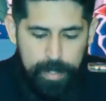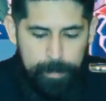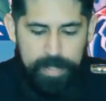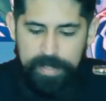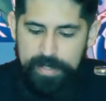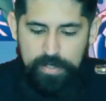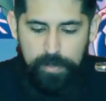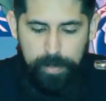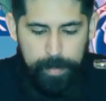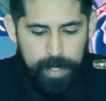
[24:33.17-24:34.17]
But this
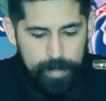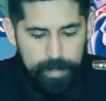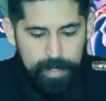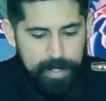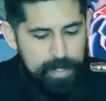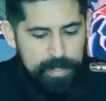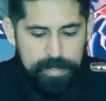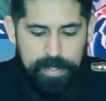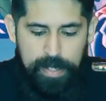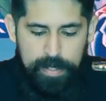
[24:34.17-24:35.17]
Superman, he
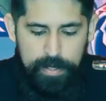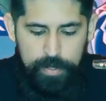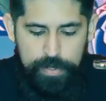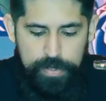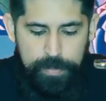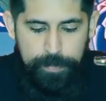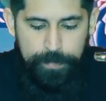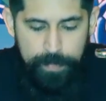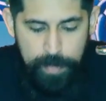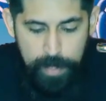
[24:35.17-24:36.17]
is cutting loose.
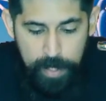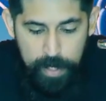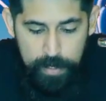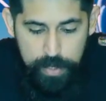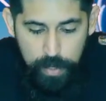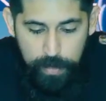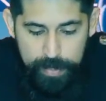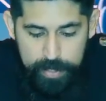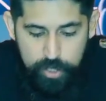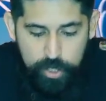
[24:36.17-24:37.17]
So
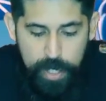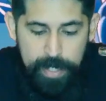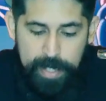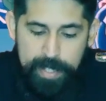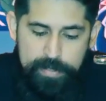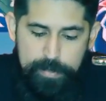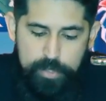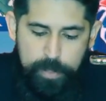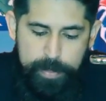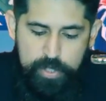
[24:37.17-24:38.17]
this trait, it gives him
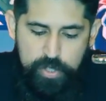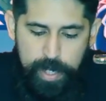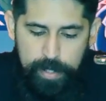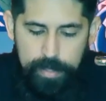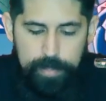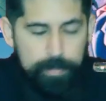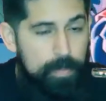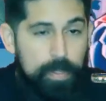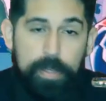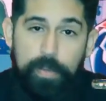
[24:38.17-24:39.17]
super strength,
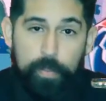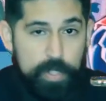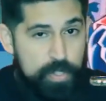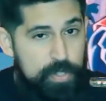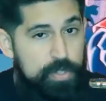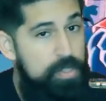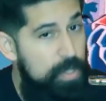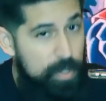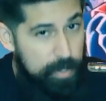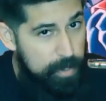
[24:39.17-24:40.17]
which is
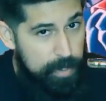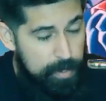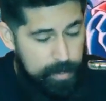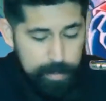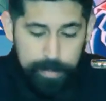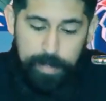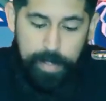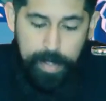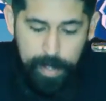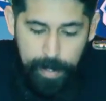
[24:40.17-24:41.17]
good.
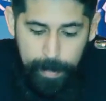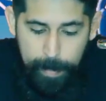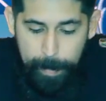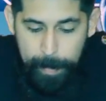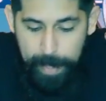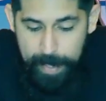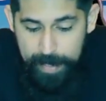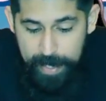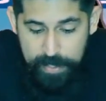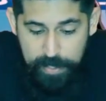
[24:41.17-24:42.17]
And
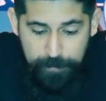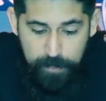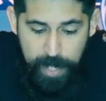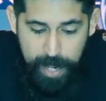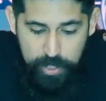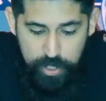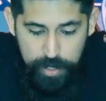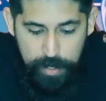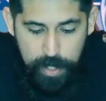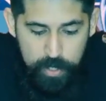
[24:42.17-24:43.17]
then as a free
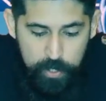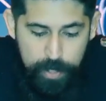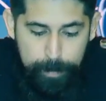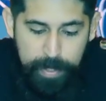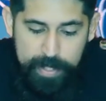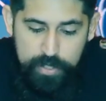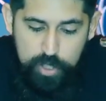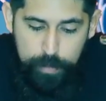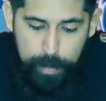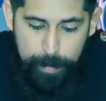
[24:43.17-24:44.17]
action, you can place
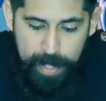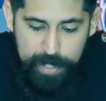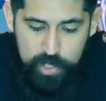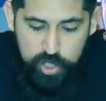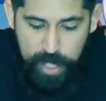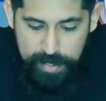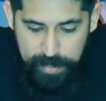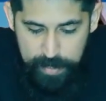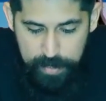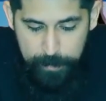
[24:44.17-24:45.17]
Superman
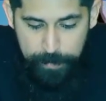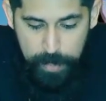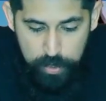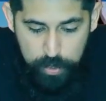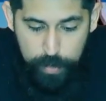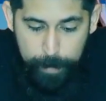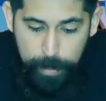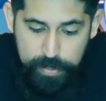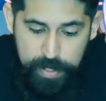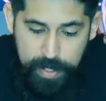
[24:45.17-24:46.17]
adjacent to an
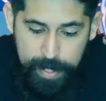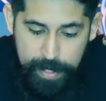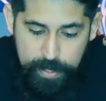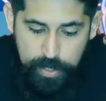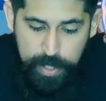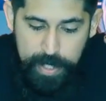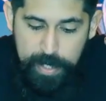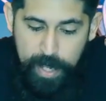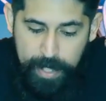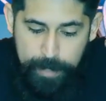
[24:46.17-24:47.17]
opposing character he
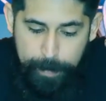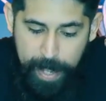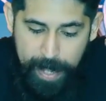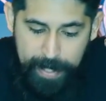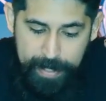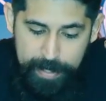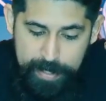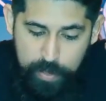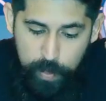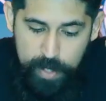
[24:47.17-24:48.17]
knocked back at
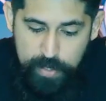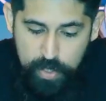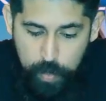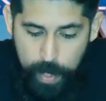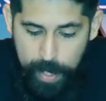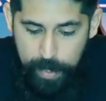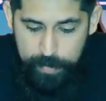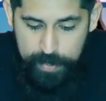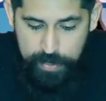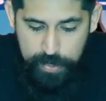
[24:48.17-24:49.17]
least 1 square
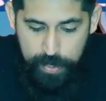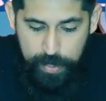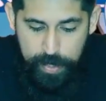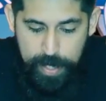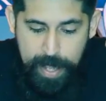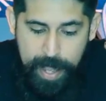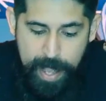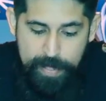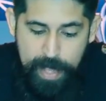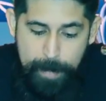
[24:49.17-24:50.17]
this turn,
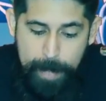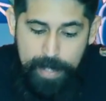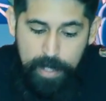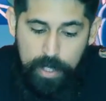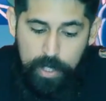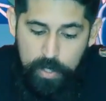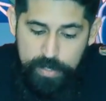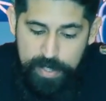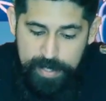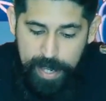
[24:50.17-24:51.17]
and then make a close
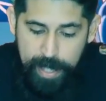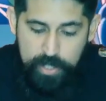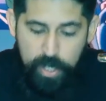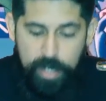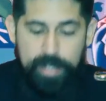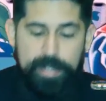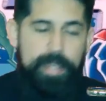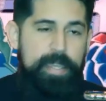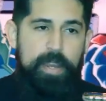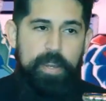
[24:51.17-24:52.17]
attack targeting
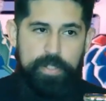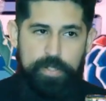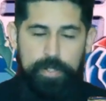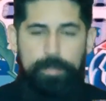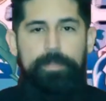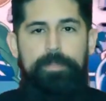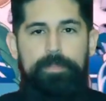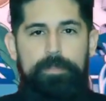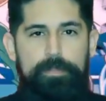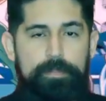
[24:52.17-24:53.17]
that character.
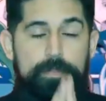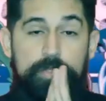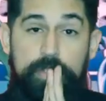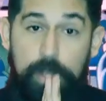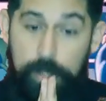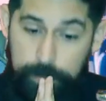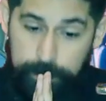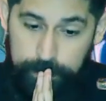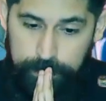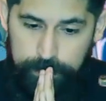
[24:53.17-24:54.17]

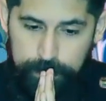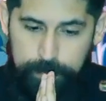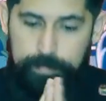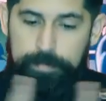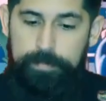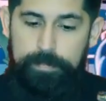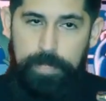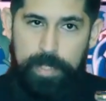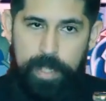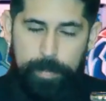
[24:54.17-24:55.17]
So,
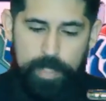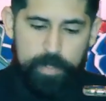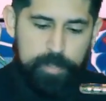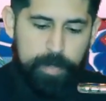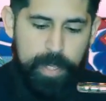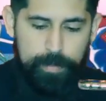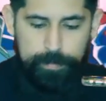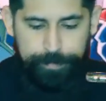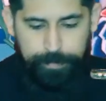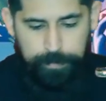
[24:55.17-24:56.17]
allow me to explain.
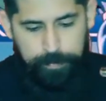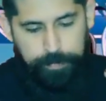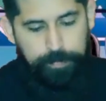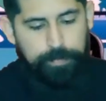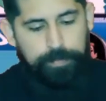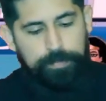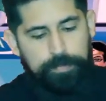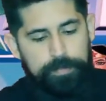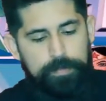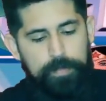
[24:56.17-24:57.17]

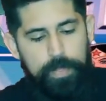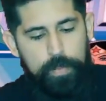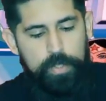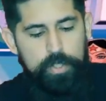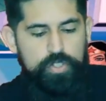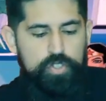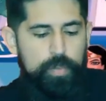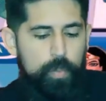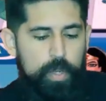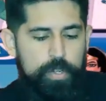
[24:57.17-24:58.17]
We'll use
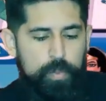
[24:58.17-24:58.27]
Wonder